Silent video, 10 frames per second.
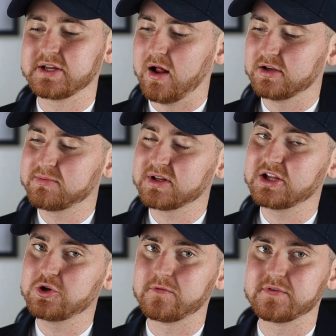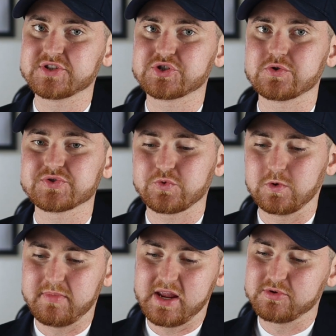And ultimately, your visitors
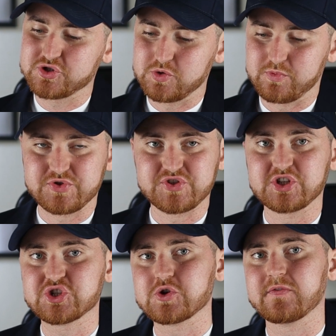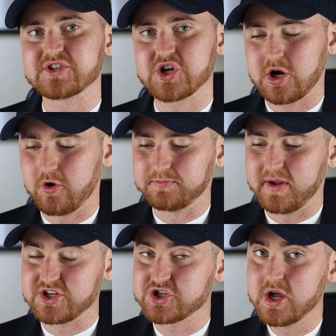will be able to proceed to the checkout page.